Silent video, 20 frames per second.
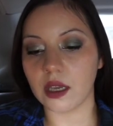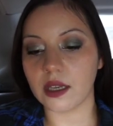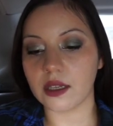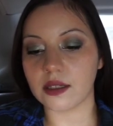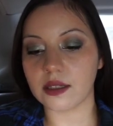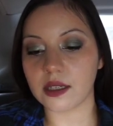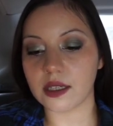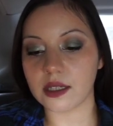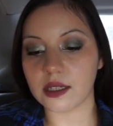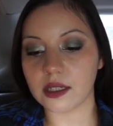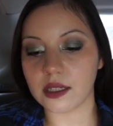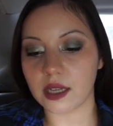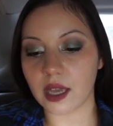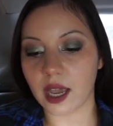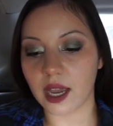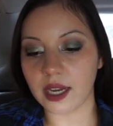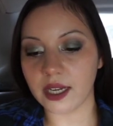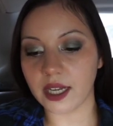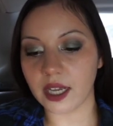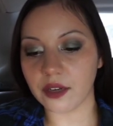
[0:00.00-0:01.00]
Since
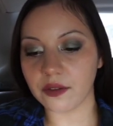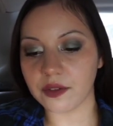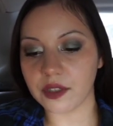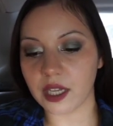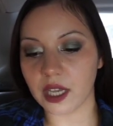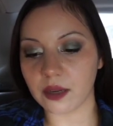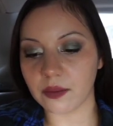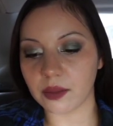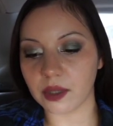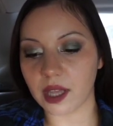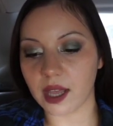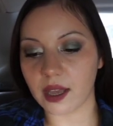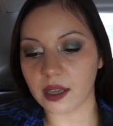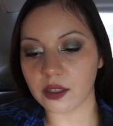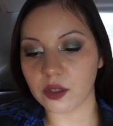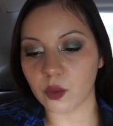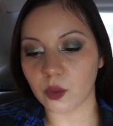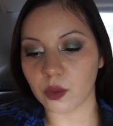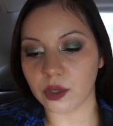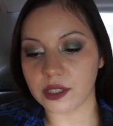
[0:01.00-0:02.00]
9 out of 10
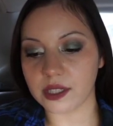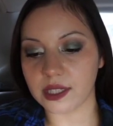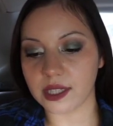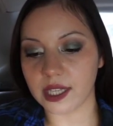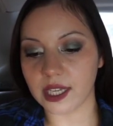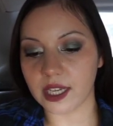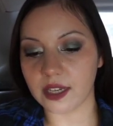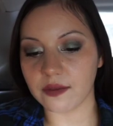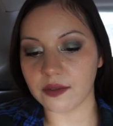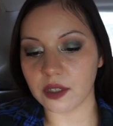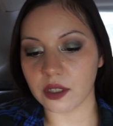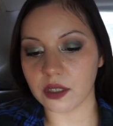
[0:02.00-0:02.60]
blacks were enslaved